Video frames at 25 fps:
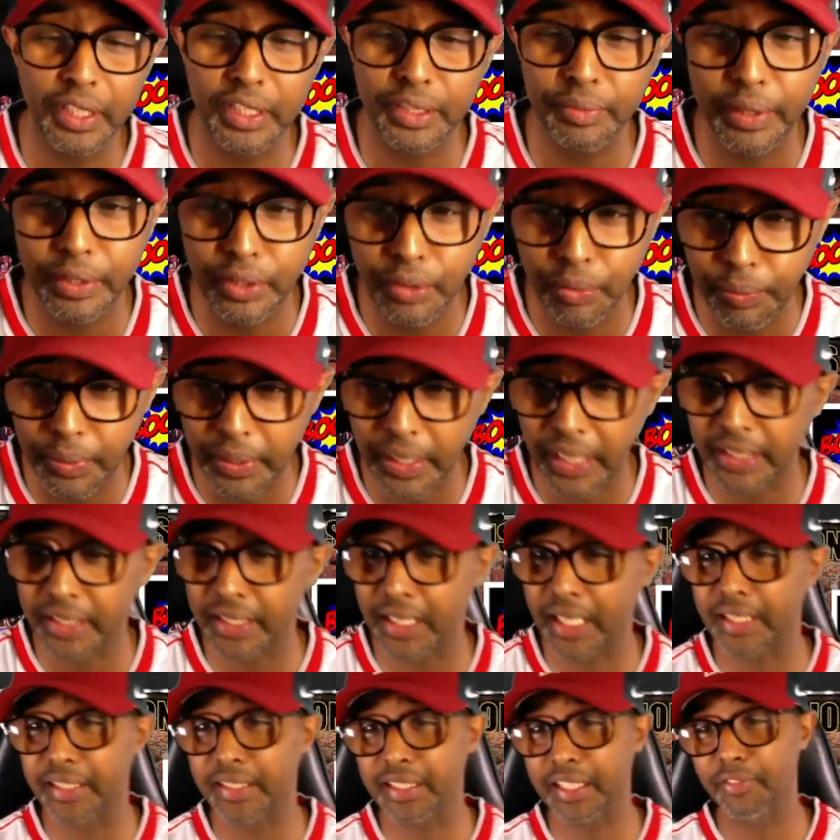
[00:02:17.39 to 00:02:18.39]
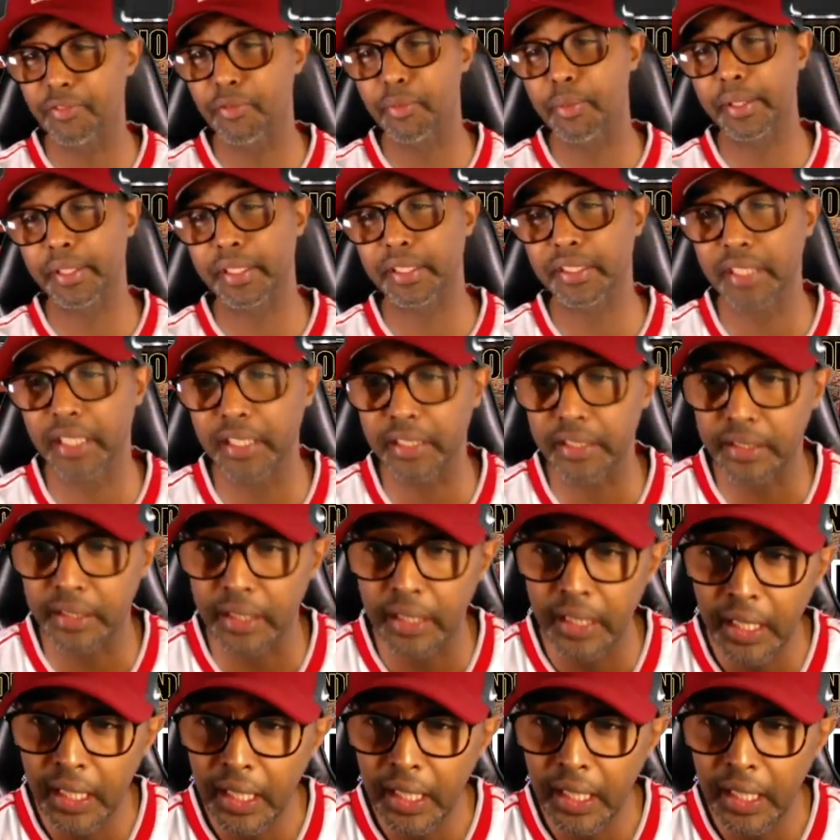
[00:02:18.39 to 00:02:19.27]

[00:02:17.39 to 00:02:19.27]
it's meant to be, as everybody says.